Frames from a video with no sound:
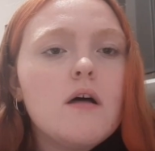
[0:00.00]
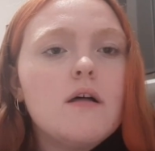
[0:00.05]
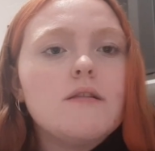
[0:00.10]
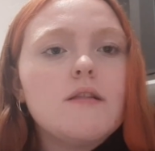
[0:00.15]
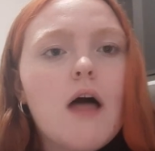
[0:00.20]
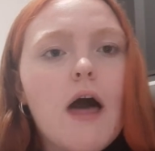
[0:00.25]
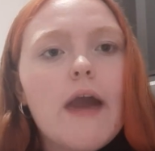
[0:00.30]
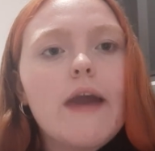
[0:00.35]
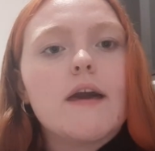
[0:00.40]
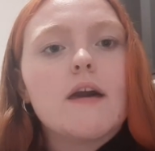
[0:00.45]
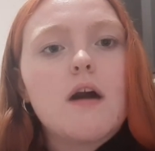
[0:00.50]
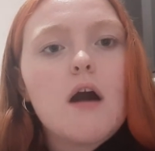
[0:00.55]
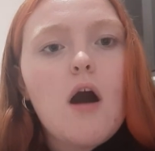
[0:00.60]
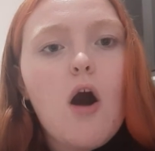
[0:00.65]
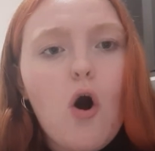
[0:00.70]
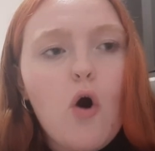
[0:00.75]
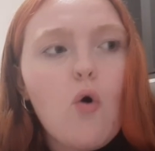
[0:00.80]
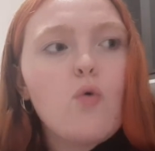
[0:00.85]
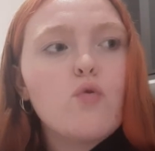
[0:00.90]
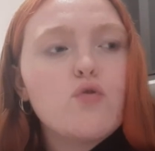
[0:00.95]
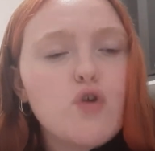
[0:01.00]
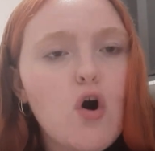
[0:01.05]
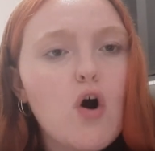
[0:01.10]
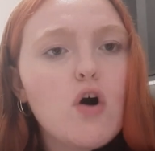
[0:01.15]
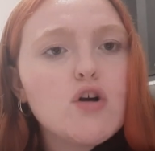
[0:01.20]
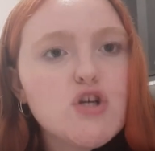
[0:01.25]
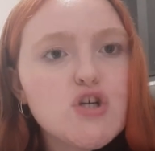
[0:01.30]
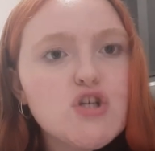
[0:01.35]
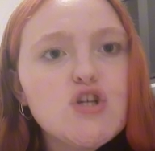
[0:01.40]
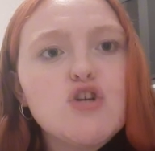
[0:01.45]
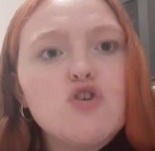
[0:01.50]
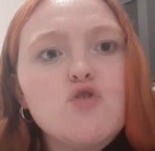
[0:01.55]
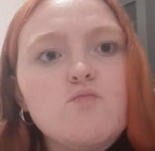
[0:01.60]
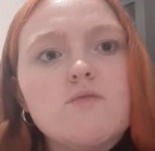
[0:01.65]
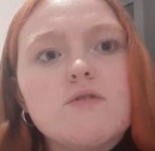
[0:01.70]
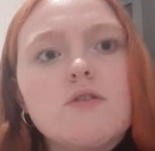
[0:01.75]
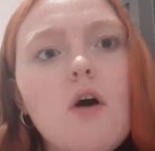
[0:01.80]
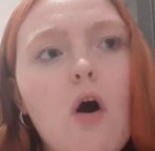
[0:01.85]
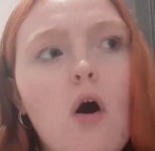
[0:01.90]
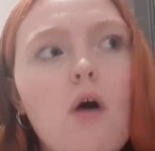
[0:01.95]
like old
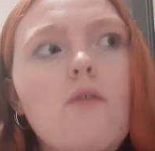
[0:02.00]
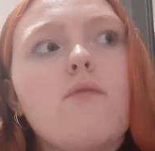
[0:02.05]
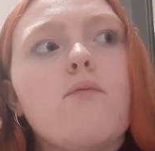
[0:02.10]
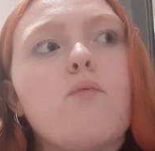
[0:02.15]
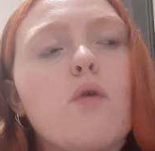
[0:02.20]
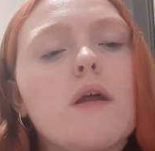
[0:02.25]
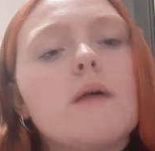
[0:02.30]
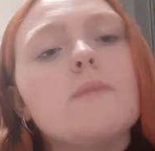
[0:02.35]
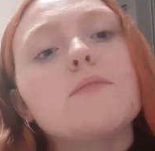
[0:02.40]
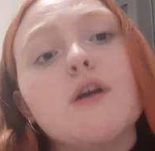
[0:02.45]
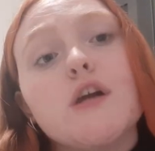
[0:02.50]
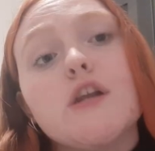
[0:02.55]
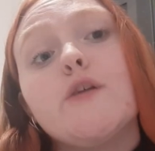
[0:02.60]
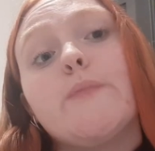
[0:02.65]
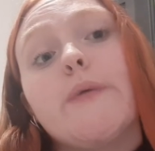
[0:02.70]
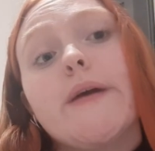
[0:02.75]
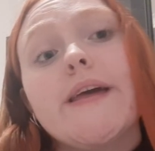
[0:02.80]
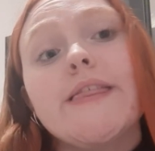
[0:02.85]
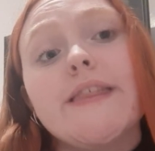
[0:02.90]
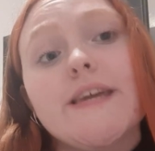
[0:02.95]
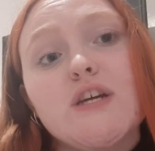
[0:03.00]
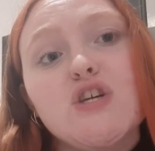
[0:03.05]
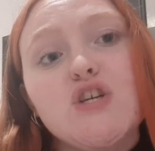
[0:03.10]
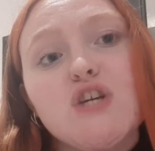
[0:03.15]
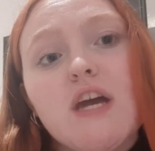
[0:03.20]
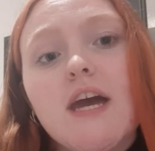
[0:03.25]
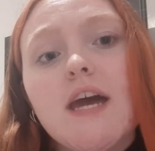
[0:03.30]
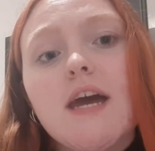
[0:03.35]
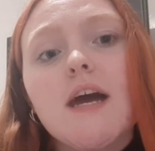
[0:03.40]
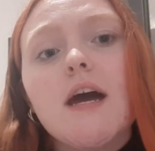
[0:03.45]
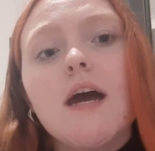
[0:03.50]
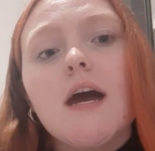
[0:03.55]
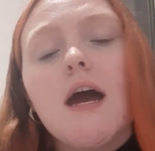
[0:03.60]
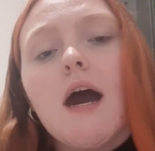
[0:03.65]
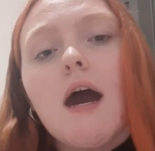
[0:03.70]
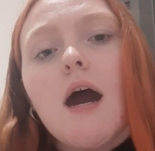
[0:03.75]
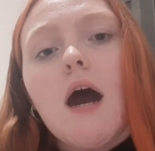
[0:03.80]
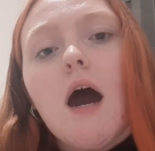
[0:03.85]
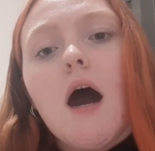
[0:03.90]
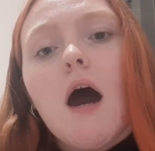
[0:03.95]
costumes of what I'm gonna be this year
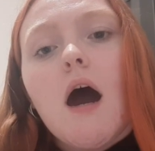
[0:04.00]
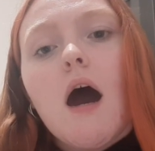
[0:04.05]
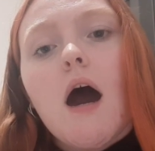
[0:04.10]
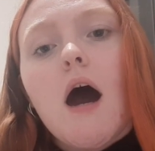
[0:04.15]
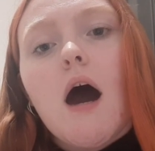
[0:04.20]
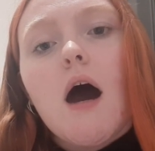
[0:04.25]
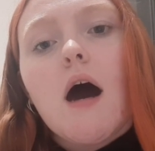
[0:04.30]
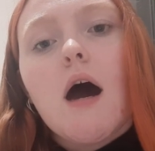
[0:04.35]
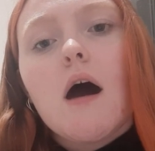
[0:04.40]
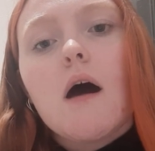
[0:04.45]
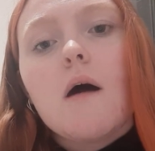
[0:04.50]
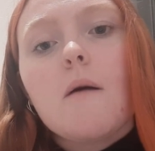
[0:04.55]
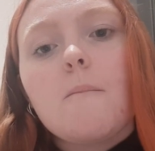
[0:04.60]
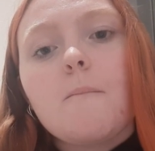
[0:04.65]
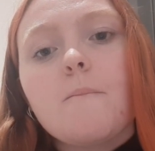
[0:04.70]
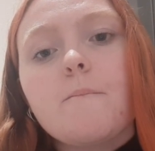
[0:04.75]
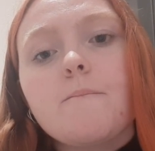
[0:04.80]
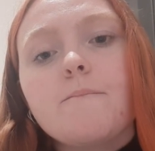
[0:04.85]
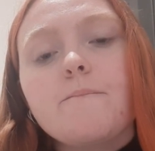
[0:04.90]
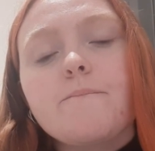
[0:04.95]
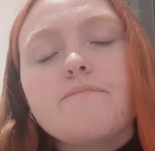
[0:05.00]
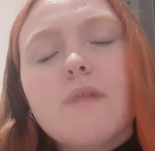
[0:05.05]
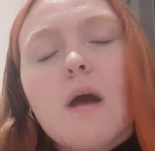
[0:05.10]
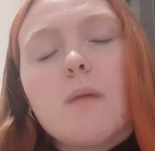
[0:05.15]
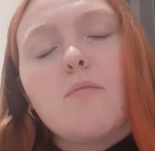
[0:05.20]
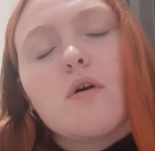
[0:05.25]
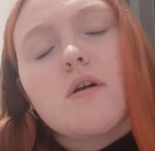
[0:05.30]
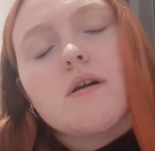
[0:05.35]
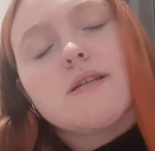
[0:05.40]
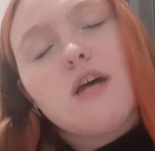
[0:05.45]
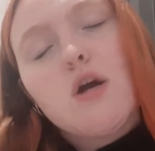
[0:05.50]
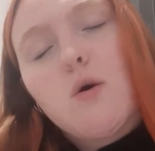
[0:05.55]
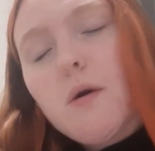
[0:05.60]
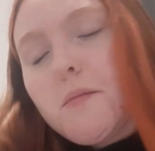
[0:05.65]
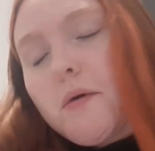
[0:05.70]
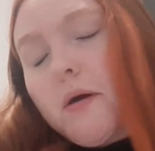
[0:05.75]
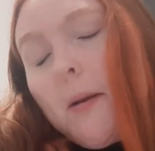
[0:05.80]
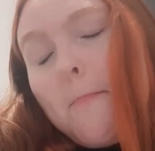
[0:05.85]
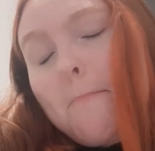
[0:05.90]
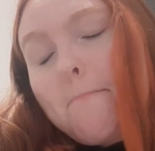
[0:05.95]
um I'm not gonna tell you what
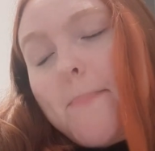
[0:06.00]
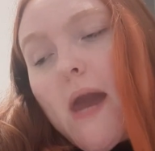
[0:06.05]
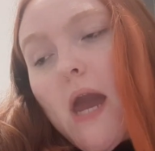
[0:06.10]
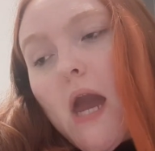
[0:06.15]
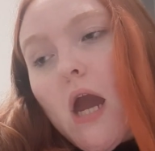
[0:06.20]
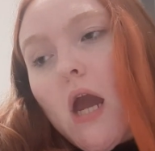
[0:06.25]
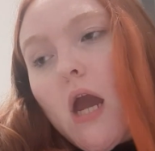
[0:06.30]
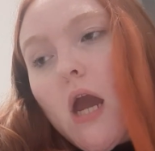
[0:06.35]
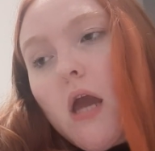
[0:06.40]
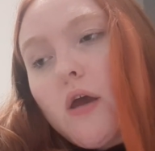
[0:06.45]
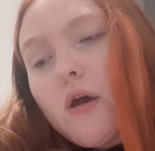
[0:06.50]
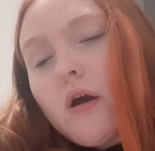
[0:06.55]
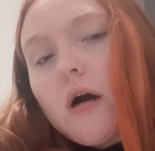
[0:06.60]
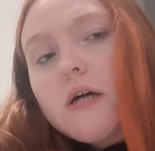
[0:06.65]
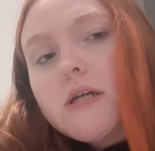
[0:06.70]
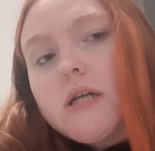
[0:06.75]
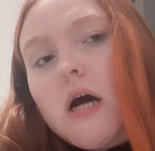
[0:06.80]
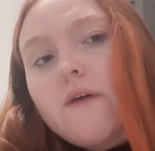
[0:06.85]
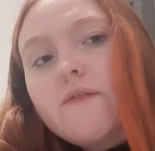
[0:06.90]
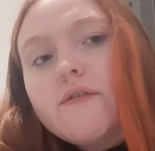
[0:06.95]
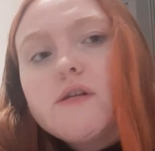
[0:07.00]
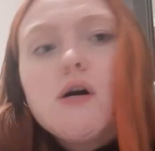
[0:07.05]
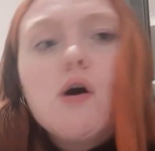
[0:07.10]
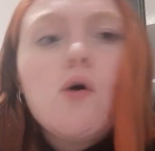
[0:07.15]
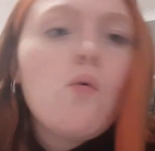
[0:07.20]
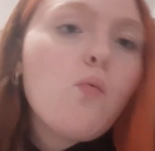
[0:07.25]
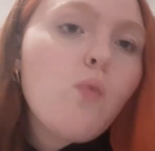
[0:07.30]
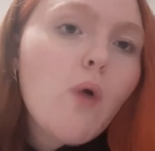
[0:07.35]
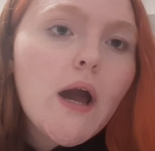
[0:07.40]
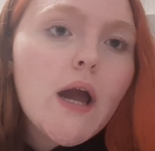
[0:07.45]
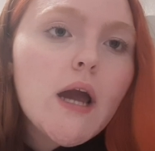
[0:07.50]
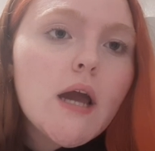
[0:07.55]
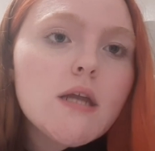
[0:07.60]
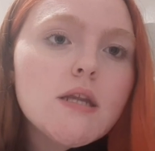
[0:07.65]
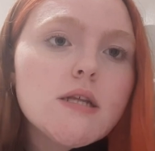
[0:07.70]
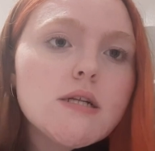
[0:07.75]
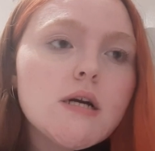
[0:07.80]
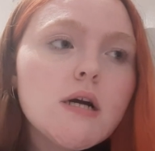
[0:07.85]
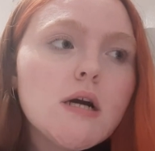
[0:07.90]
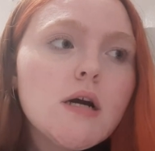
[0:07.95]
I'm gonna be you guys have to
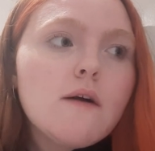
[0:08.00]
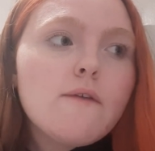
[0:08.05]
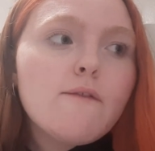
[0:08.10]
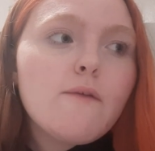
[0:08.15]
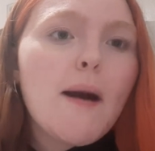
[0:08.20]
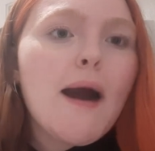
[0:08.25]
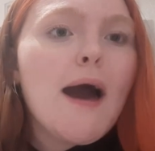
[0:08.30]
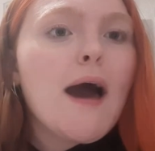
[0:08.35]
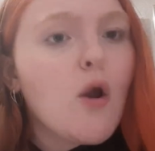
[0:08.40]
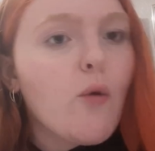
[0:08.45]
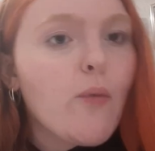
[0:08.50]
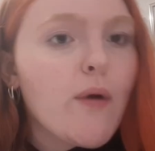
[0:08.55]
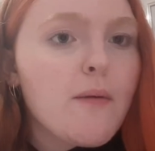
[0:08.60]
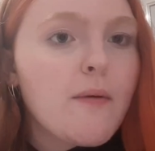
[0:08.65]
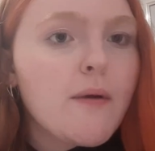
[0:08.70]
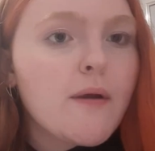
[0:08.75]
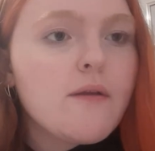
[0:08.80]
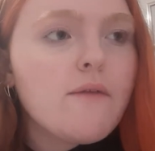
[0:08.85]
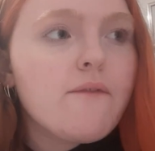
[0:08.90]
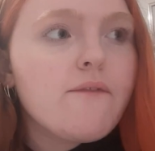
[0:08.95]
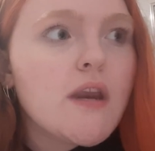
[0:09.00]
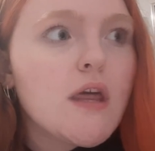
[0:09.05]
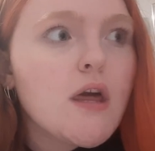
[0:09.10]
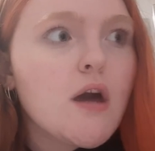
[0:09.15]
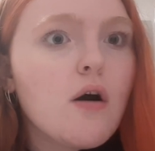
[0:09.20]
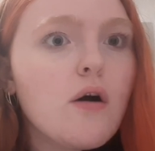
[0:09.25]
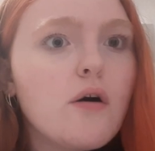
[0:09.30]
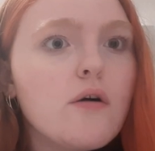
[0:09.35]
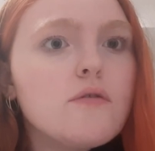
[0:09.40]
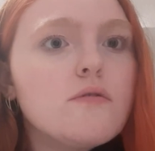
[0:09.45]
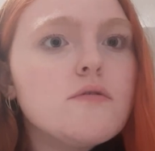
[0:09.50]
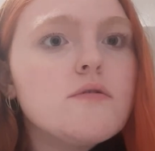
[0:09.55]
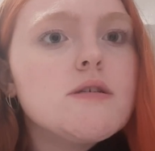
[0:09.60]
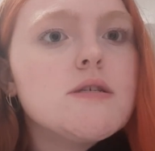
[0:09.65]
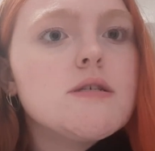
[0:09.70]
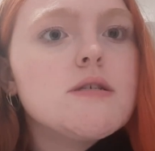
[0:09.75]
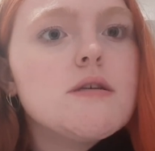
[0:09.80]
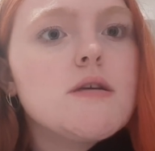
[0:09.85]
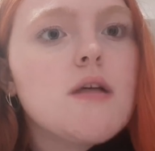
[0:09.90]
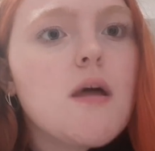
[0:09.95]
wait my Halloween
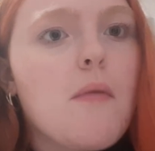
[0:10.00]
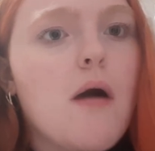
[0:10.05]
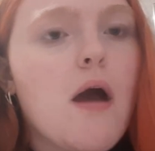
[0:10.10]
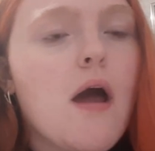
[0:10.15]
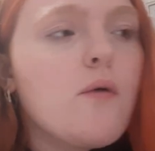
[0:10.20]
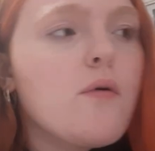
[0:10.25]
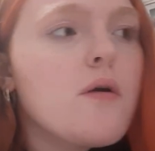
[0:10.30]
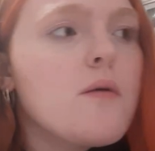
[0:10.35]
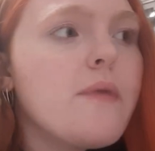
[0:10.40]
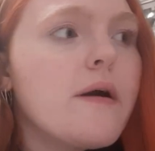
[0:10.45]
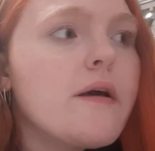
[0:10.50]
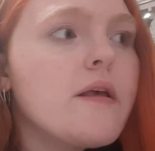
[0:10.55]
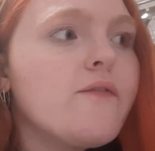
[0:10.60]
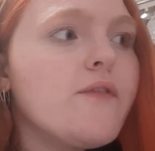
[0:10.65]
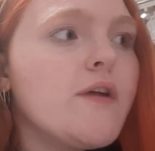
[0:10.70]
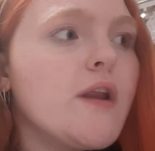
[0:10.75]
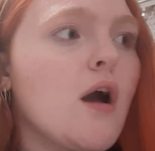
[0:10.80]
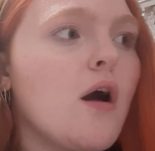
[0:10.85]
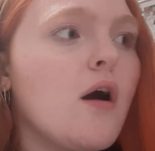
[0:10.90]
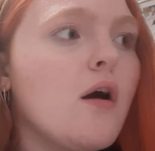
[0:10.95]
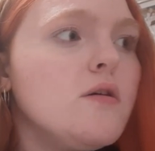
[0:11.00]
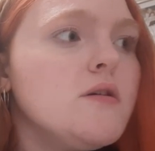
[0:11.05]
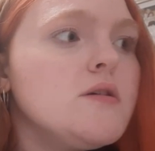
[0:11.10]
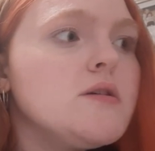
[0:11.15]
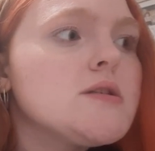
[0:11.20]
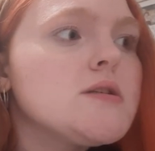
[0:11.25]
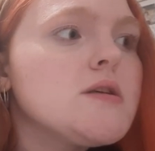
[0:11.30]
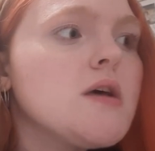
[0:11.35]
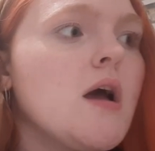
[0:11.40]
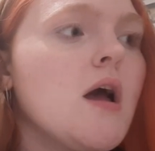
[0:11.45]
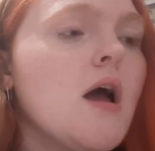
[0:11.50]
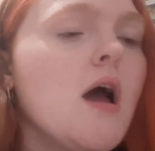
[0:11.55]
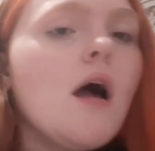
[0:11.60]
videos, my Halloween based videos.